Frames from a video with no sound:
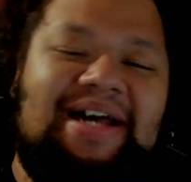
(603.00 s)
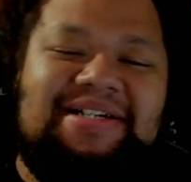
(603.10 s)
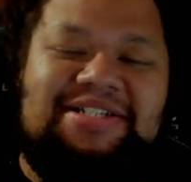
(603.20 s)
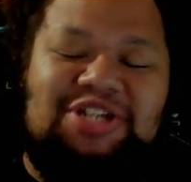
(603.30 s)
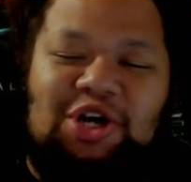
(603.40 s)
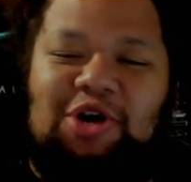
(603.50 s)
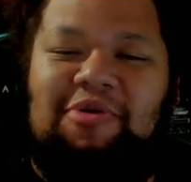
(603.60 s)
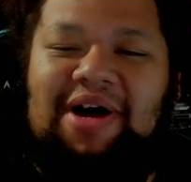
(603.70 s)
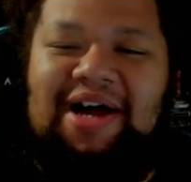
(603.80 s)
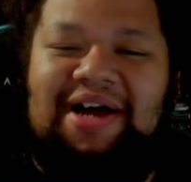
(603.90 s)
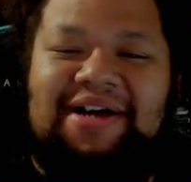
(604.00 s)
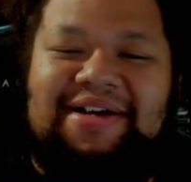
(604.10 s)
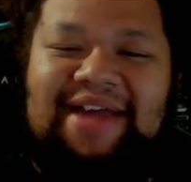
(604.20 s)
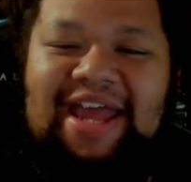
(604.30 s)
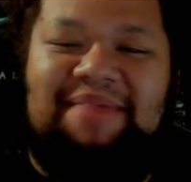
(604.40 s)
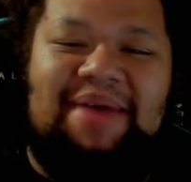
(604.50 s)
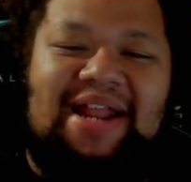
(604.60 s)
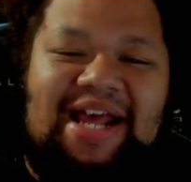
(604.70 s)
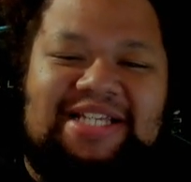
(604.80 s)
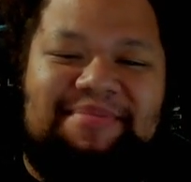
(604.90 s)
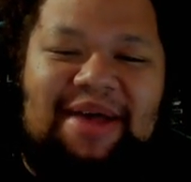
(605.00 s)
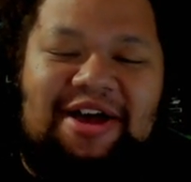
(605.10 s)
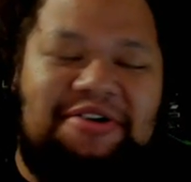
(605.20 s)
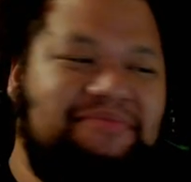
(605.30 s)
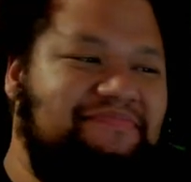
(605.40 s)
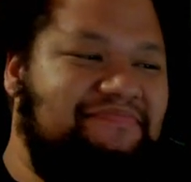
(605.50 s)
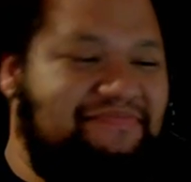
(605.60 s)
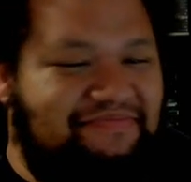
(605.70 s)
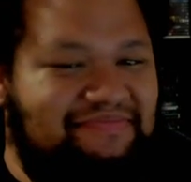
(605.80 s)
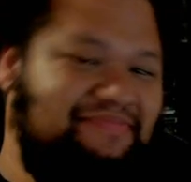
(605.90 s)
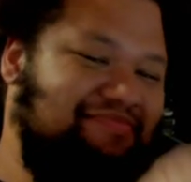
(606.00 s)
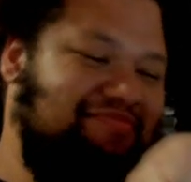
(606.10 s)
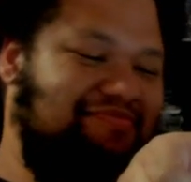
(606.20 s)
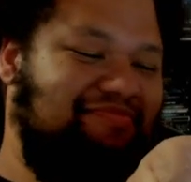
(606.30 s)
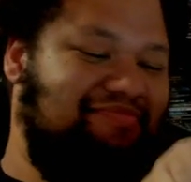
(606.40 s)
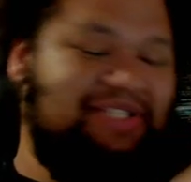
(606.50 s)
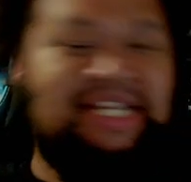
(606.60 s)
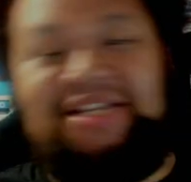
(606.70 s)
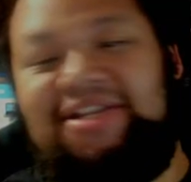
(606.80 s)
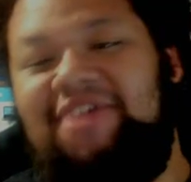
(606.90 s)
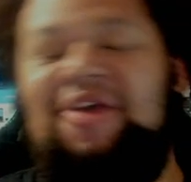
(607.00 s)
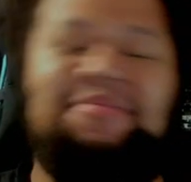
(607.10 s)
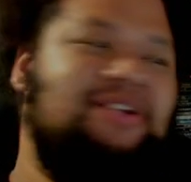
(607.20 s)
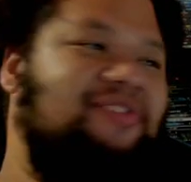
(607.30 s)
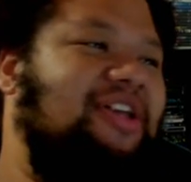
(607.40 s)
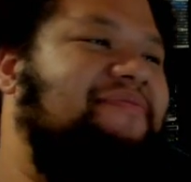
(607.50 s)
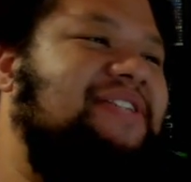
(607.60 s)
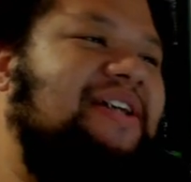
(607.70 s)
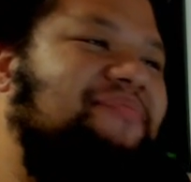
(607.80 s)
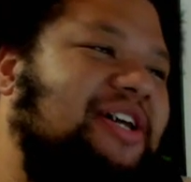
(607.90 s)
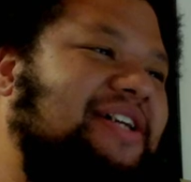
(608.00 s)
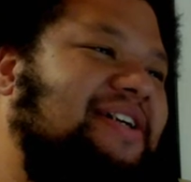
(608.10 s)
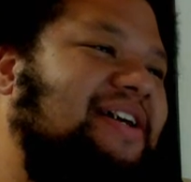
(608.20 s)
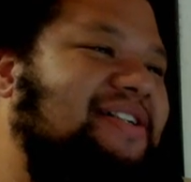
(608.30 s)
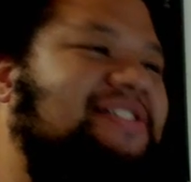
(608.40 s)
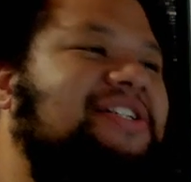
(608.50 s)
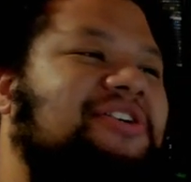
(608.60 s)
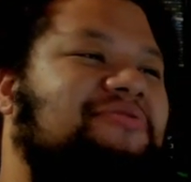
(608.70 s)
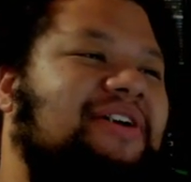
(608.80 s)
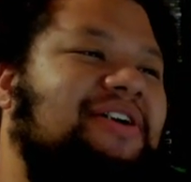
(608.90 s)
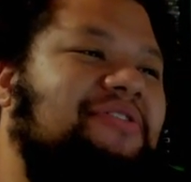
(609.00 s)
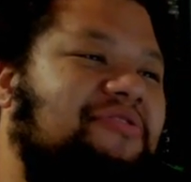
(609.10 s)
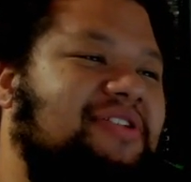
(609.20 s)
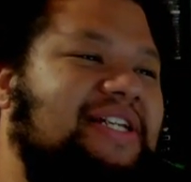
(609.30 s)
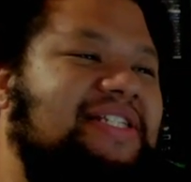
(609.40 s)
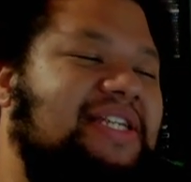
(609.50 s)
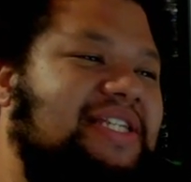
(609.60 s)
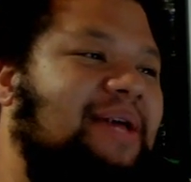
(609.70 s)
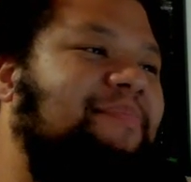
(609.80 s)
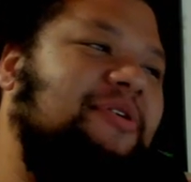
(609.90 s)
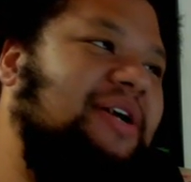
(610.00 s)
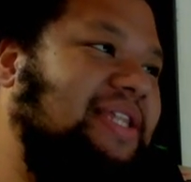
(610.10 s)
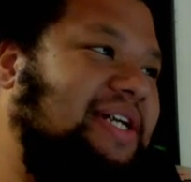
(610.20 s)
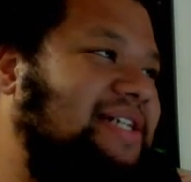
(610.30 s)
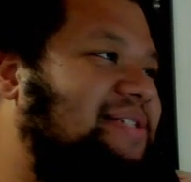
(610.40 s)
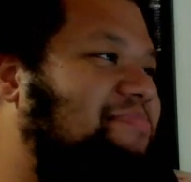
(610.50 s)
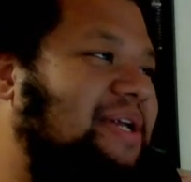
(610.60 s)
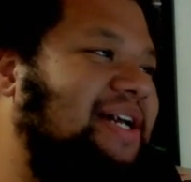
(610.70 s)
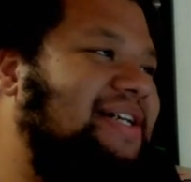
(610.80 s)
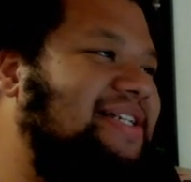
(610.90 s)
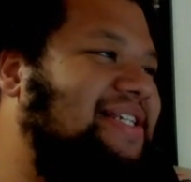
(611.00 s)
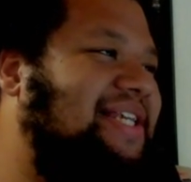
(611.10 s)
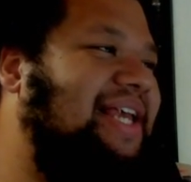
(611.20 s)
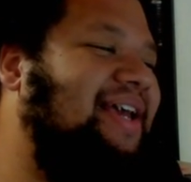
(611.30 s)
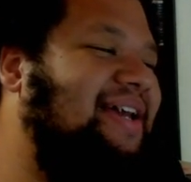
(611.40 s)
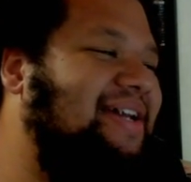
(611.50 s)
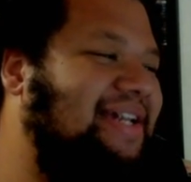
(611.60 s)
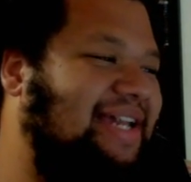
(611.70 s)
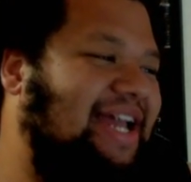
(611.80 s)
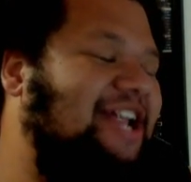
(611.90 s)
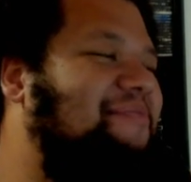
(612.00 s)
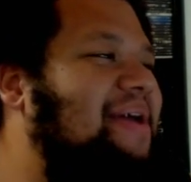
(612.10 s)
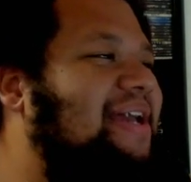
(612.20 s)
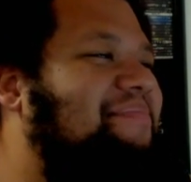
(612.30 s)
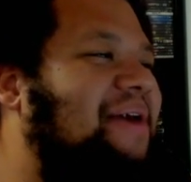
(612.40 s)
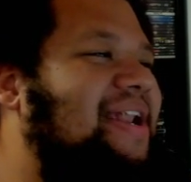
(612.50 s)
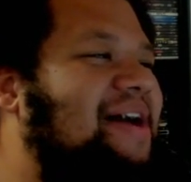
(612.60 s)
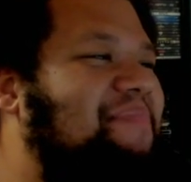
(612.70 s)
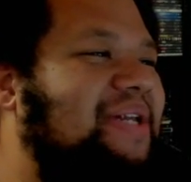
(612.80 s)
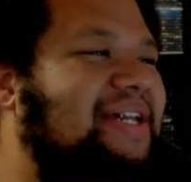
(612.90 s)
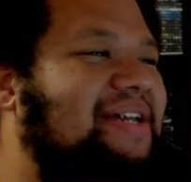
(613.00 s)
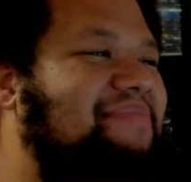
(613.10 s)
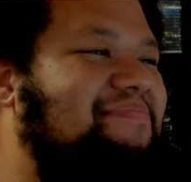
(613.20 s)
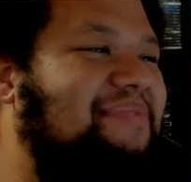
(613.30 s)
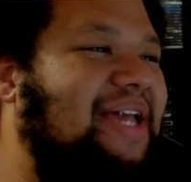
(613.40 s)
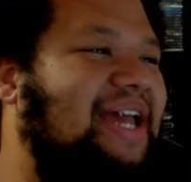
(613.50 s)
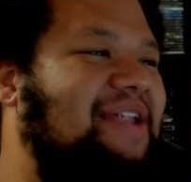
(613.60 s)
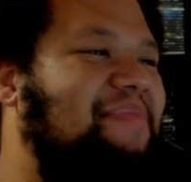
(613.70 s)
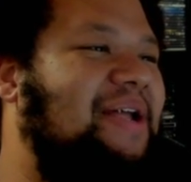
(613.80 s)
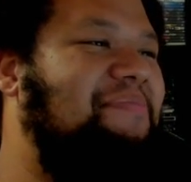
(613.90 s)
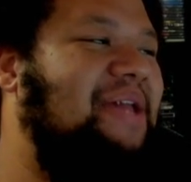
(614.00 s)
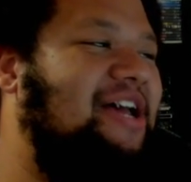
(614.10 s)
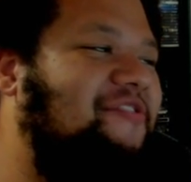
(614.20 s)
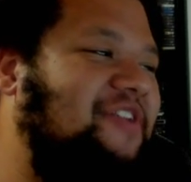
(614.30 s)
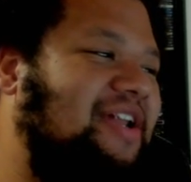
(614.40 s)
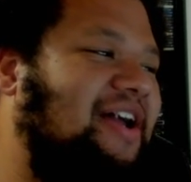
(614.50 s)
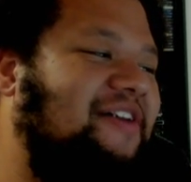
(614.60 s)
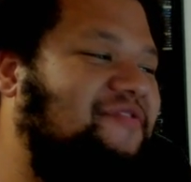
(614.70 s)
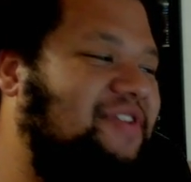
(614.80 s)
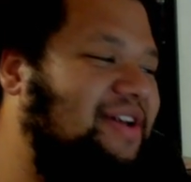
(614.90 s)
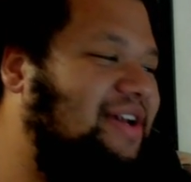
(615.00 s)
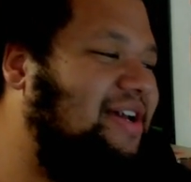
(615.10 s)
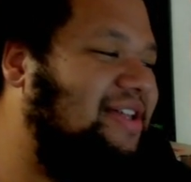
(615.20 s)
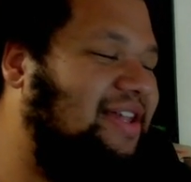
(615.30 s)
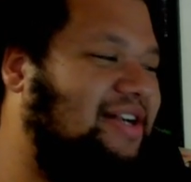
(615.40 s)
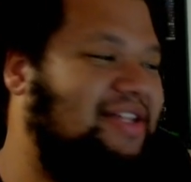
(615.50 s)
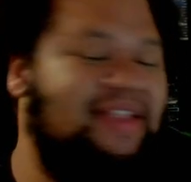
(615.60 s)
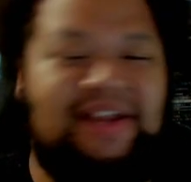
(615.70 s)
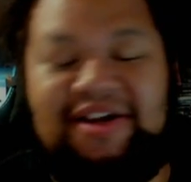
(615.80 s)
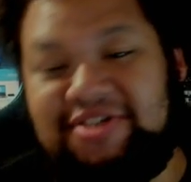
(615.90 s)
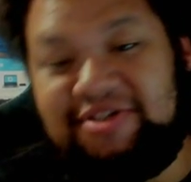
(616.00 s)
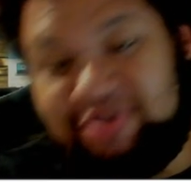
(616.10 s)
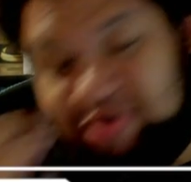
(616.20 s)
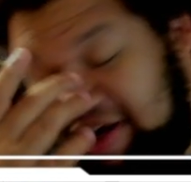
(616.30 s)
so Hangman has about till November to think of something. Or at least December at least, because Kenny Omega might not be. Kenny better be healthy enough. Luckily, they don't do 12